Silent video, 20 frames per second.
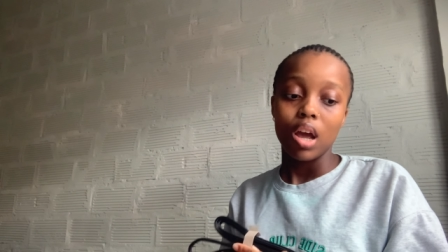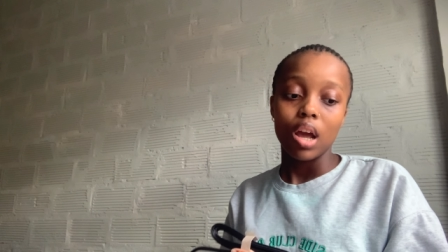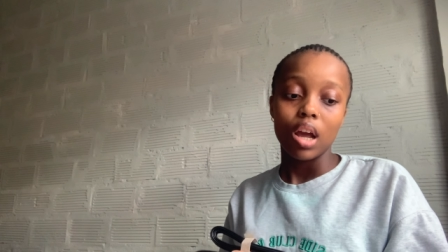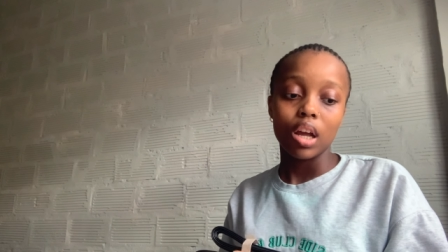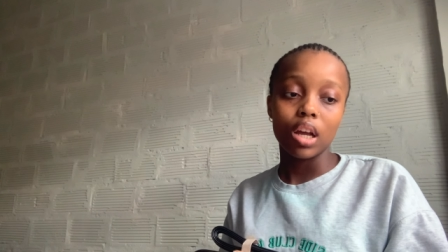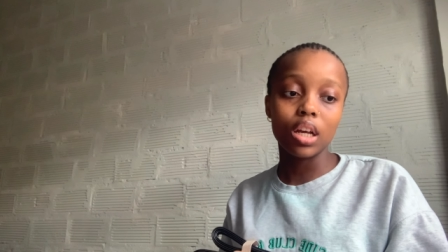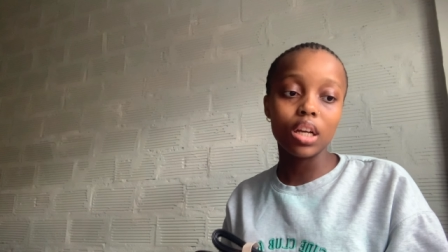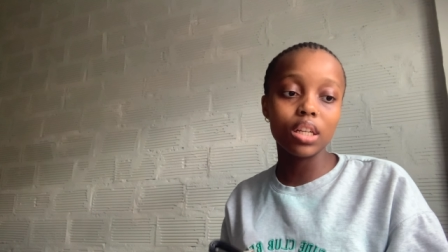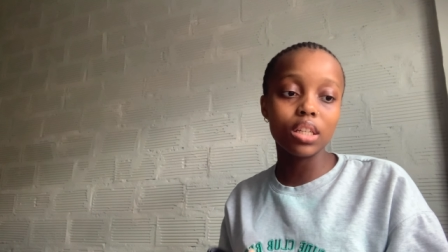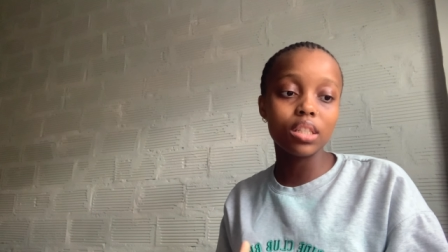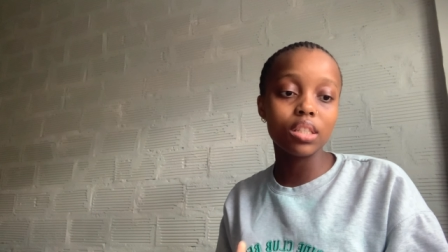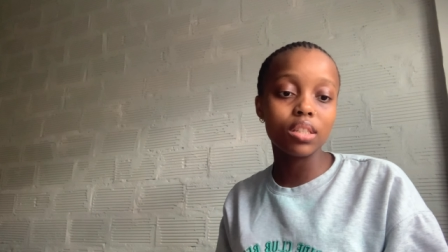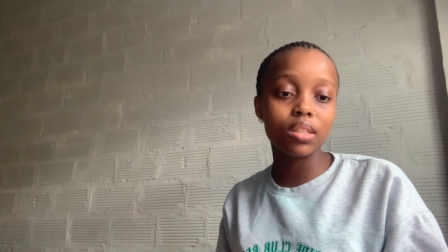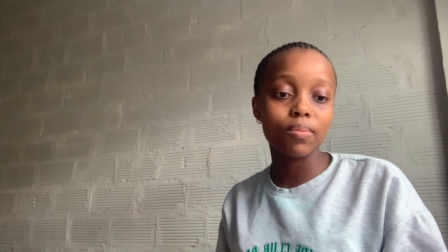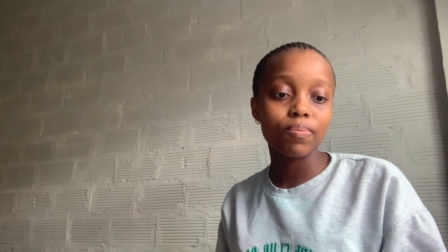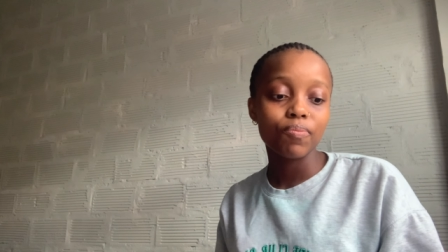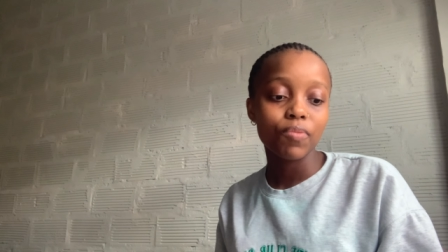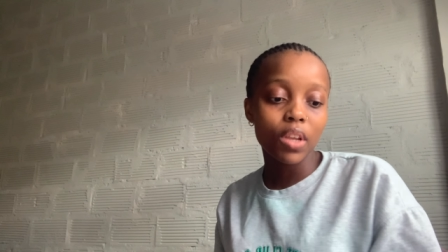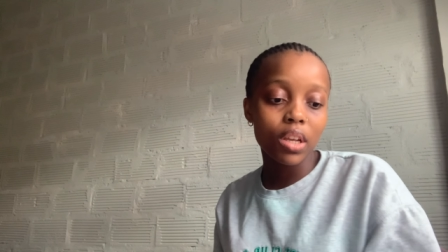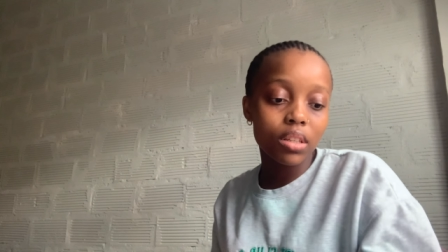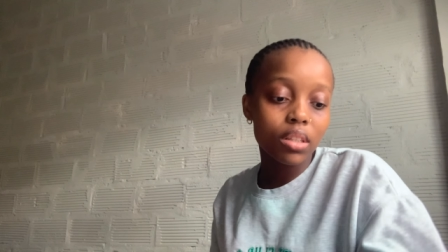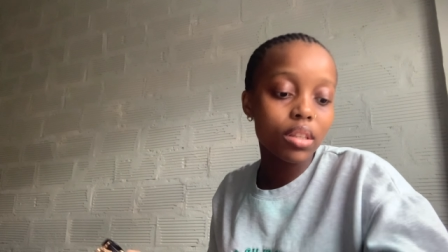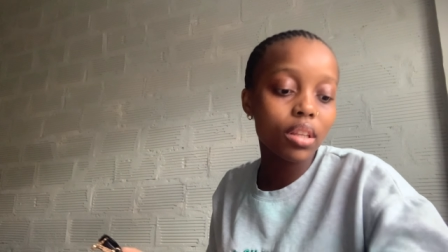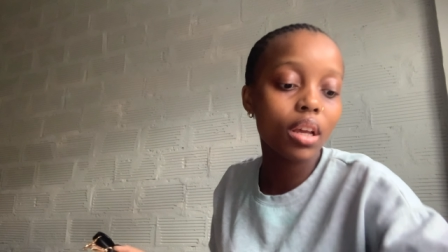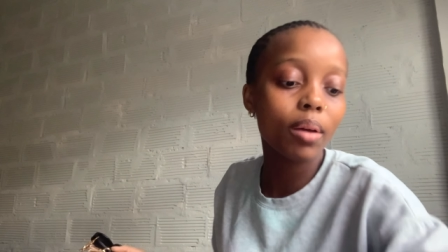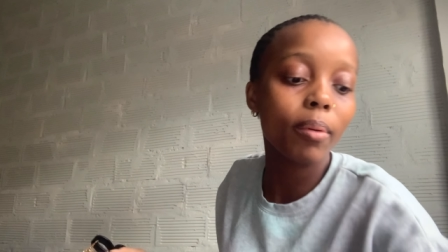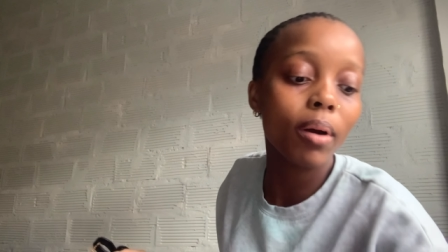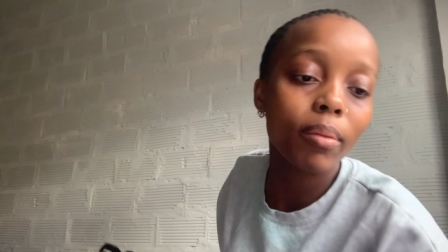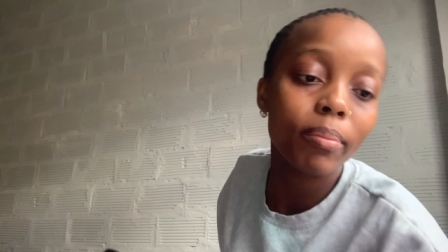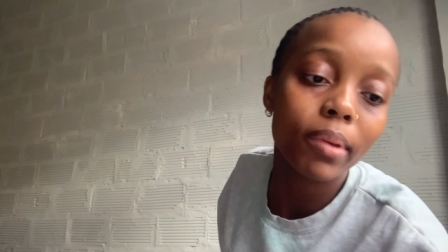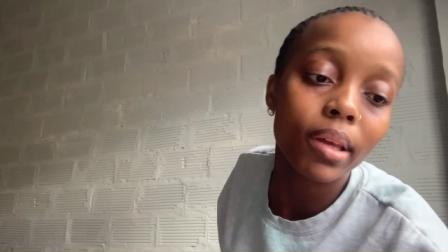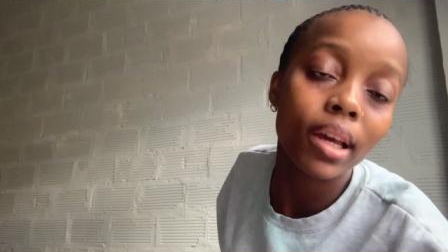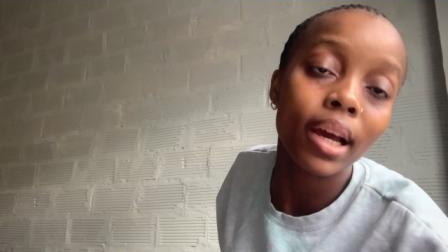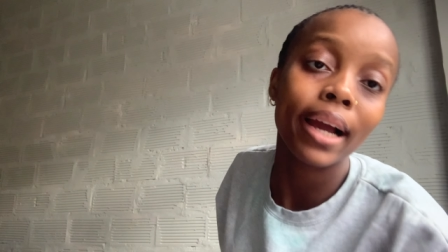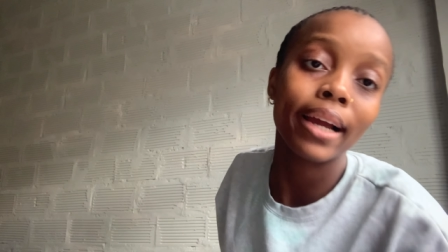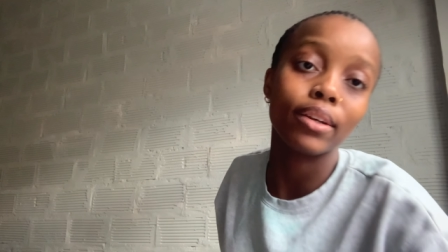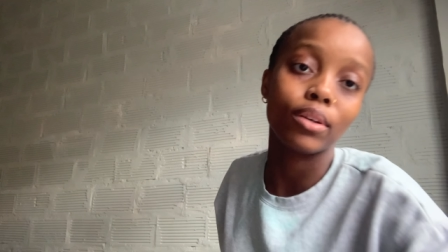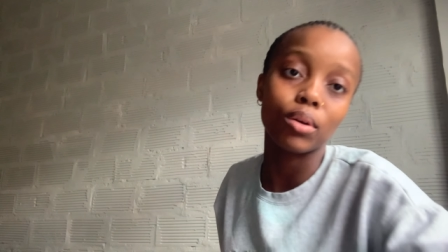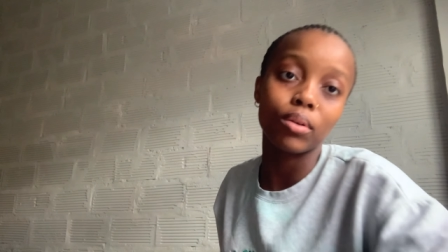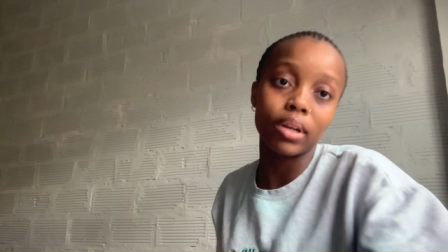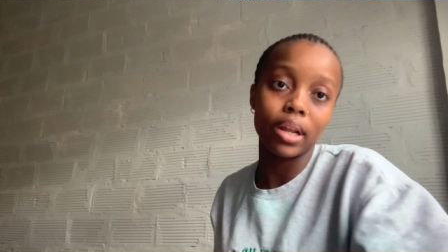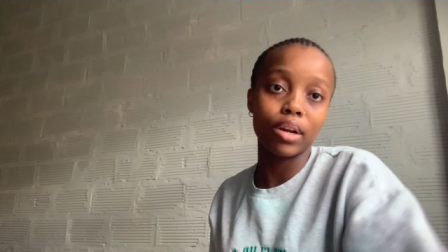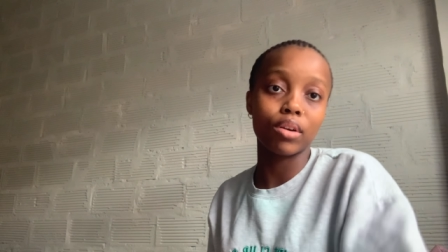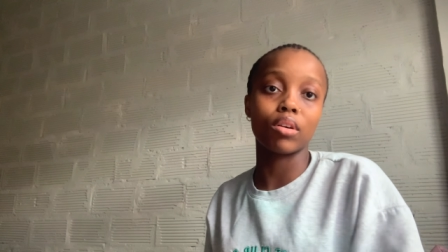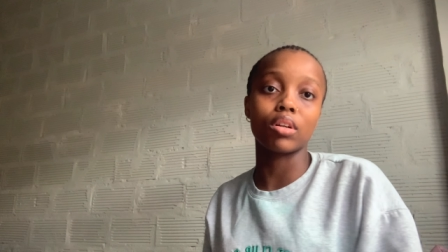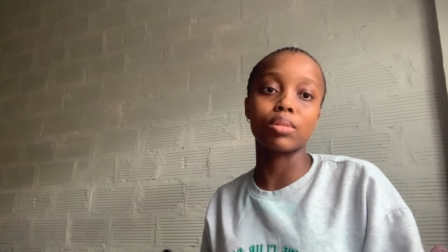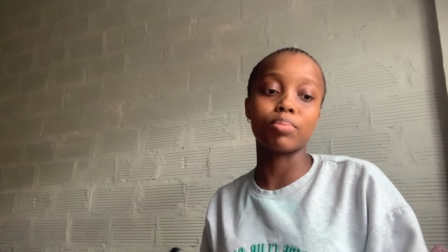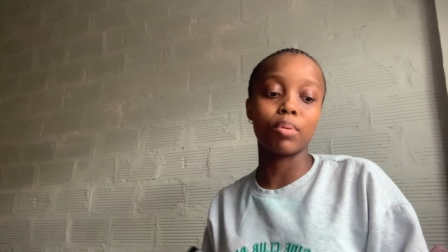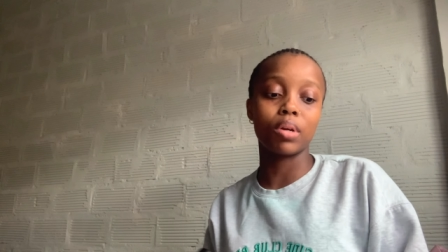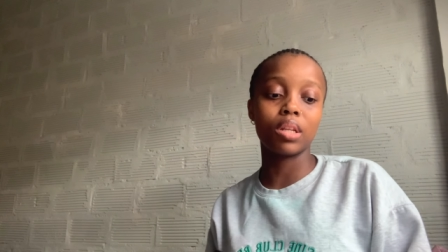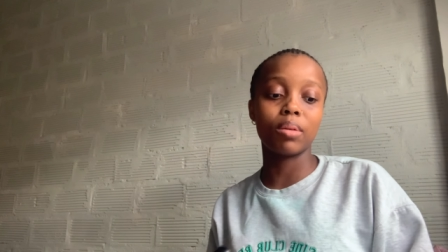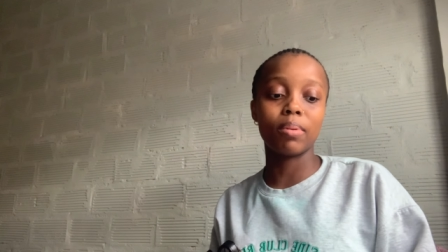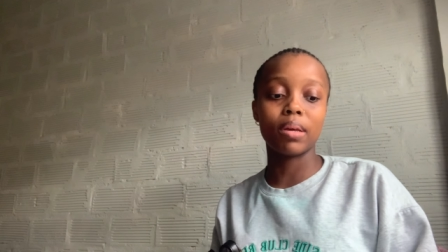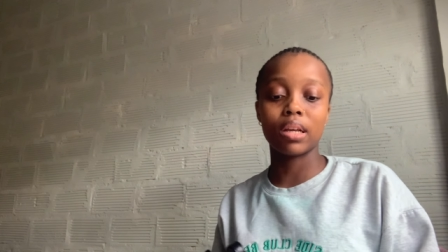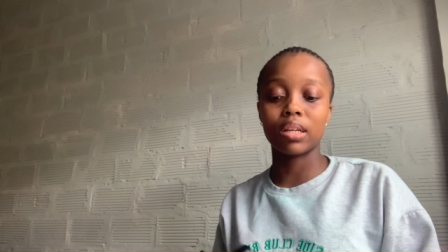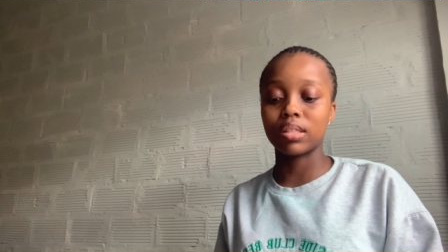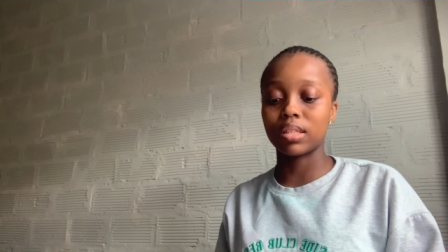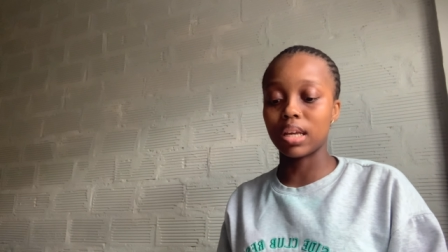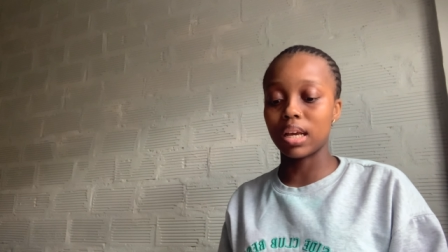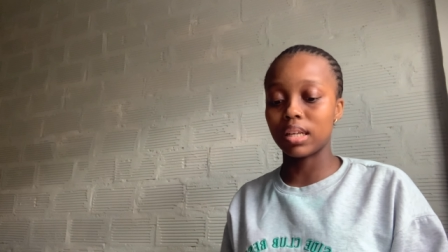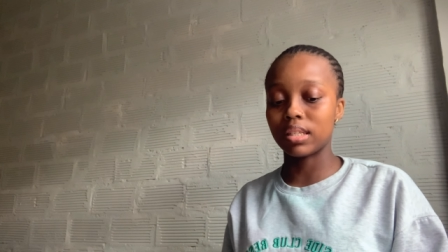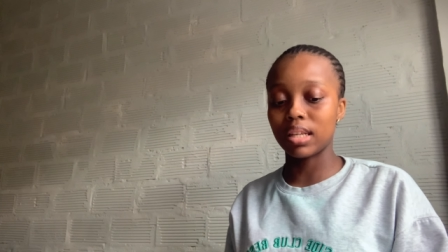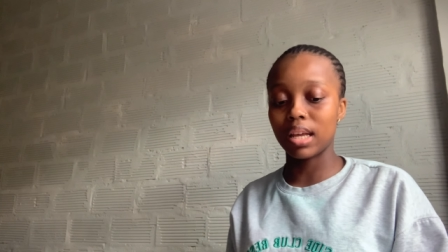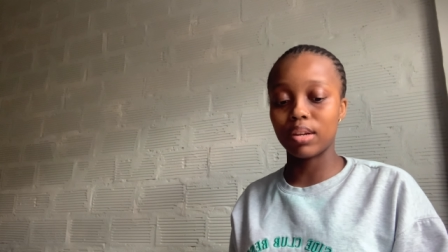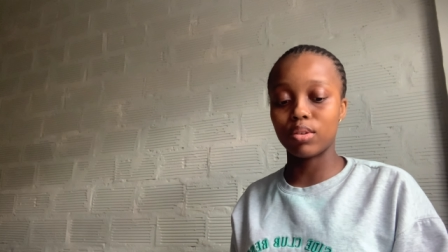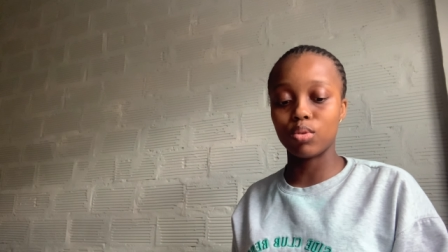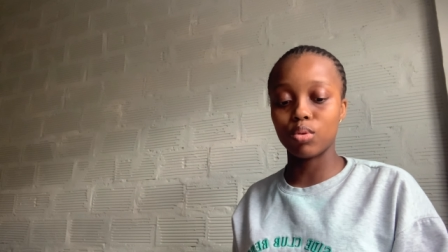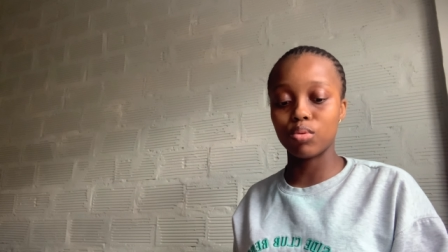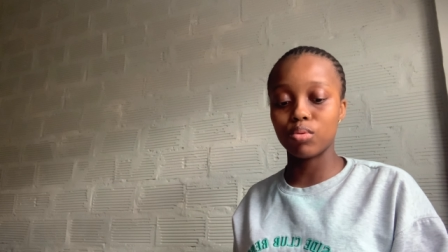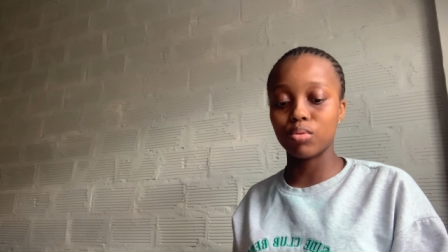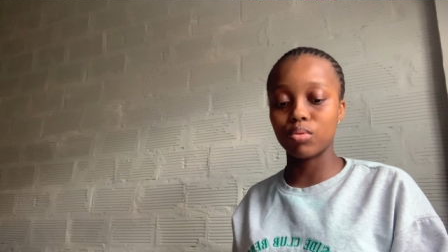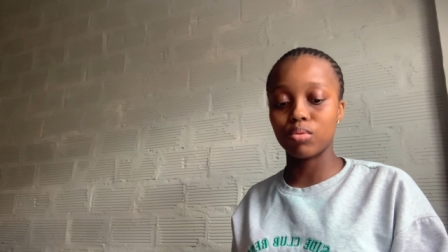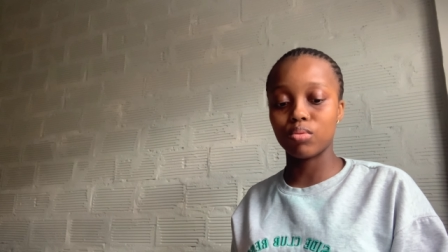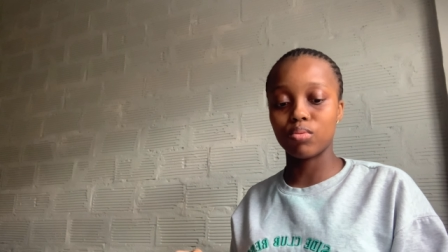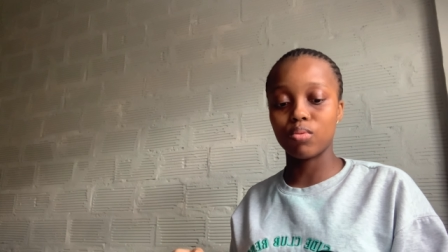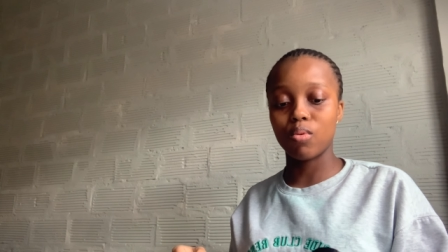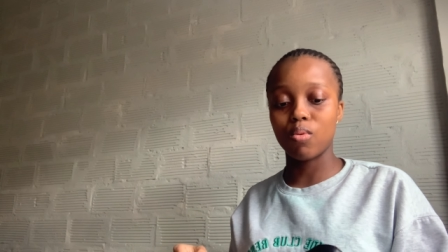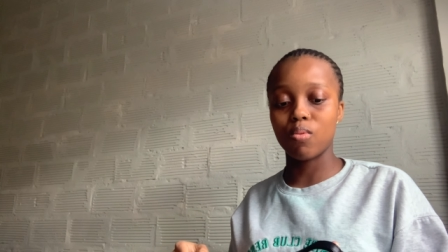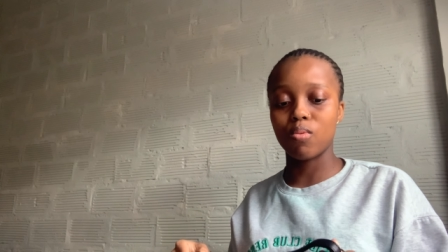because here's the thing about me i don't like crossbody bags guys i don't know